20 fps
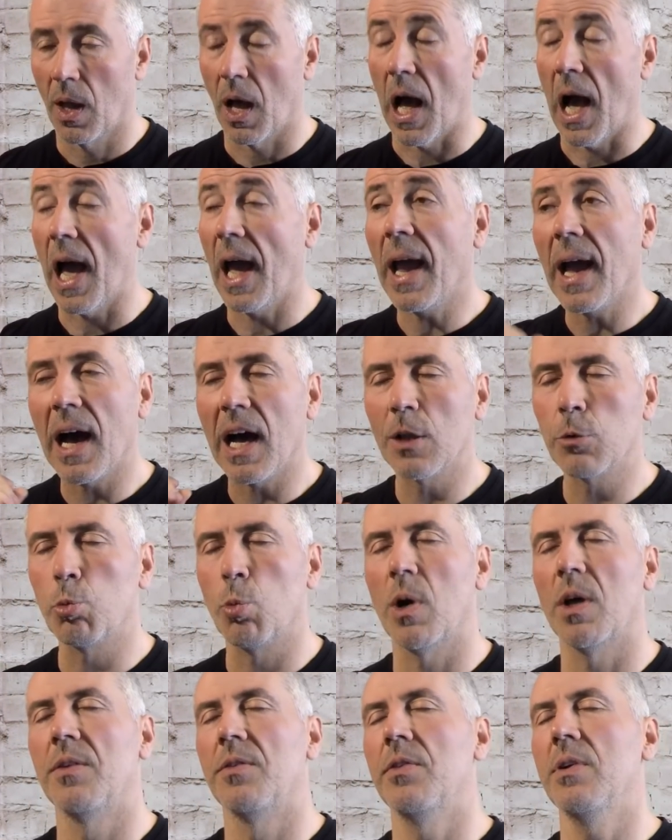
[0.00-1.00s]
I had
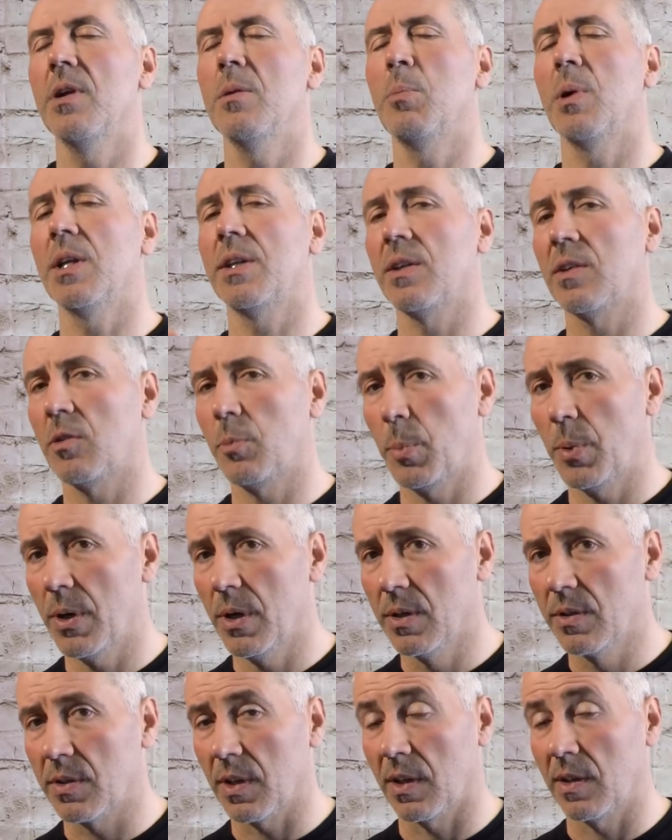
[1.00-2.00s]
one really bad
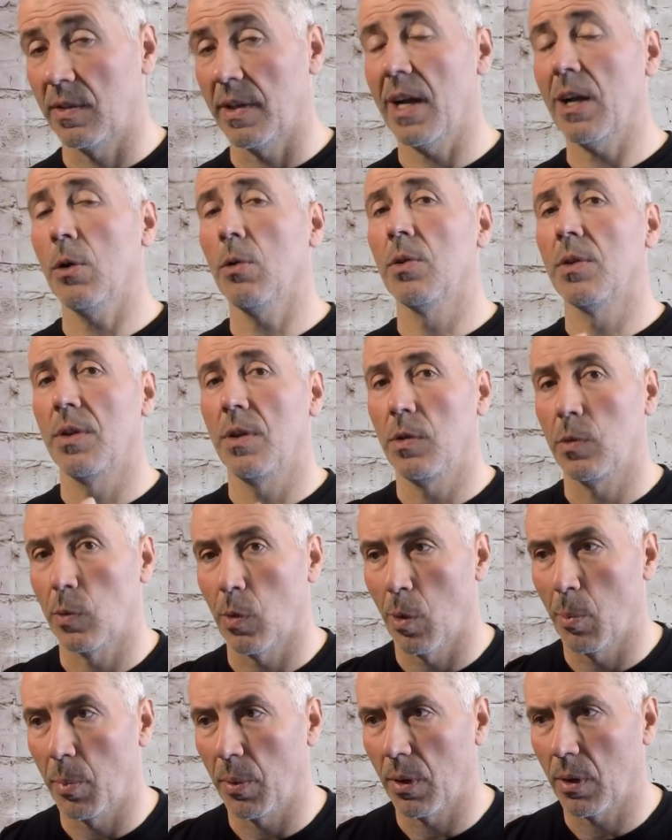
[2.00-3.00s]
experience exactly on this
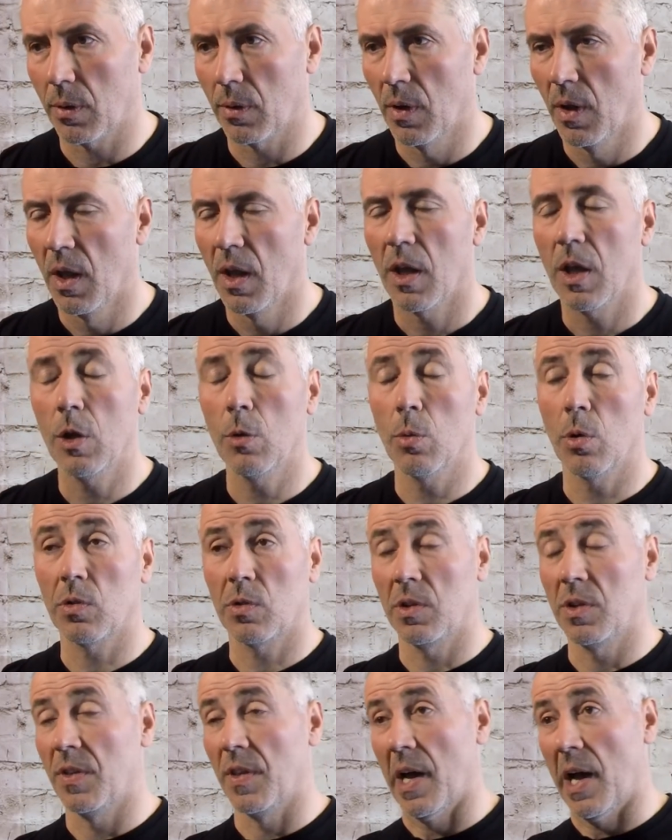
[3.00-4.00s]
topic. It was
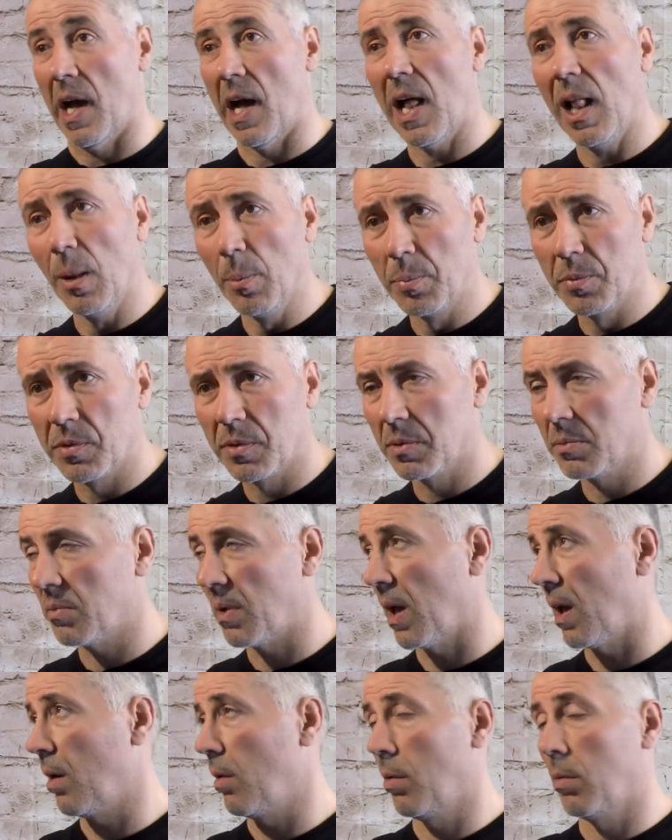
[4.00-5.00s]
in the Alps,
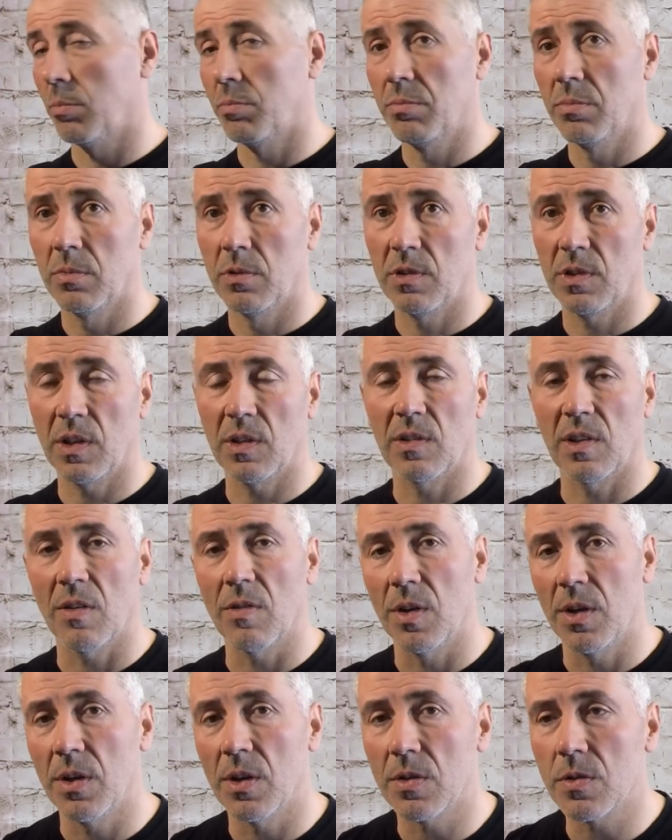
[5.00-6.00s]

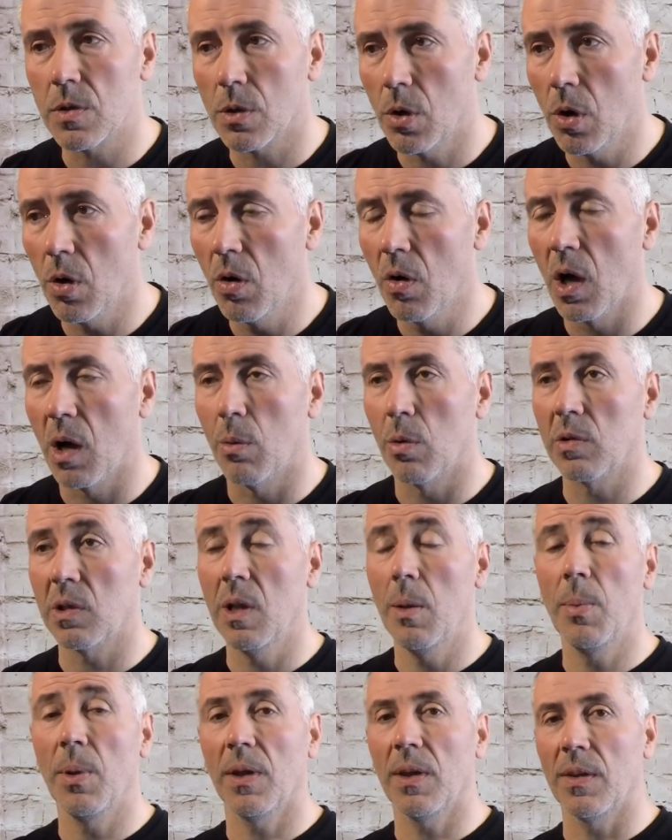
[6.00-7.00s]
6-7 years ago. I was
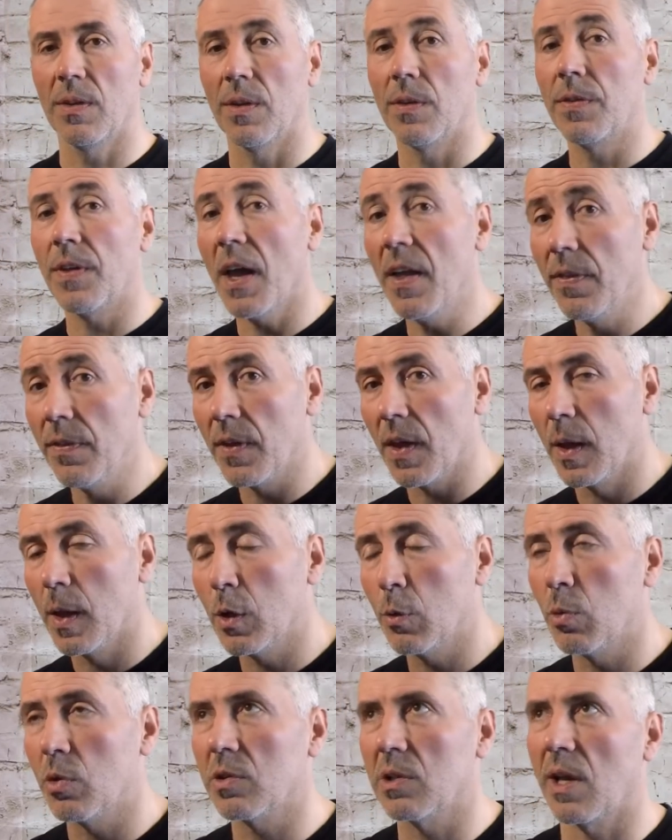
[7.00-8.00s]
sleeping in the tent and it
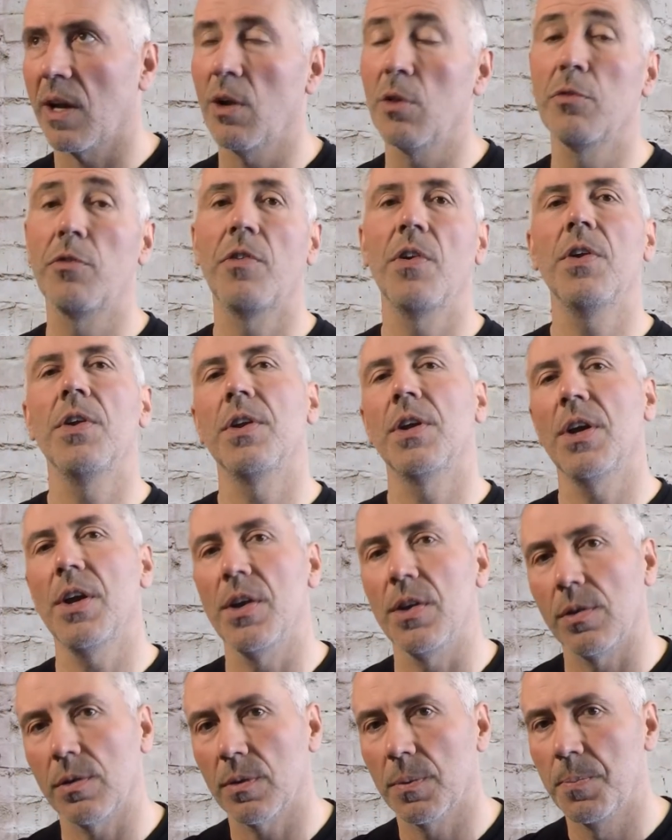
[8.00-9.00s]
was around 3
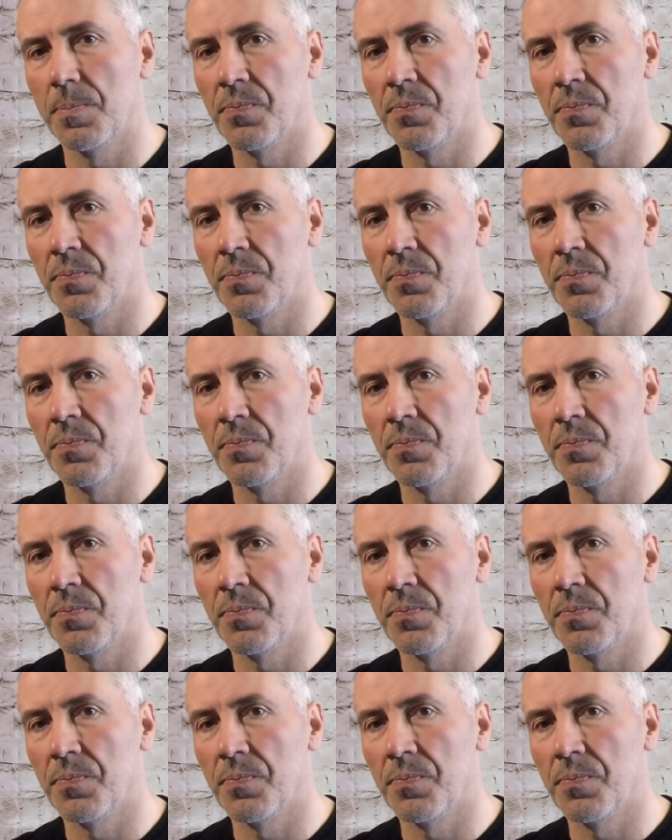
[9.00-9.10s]
degrees.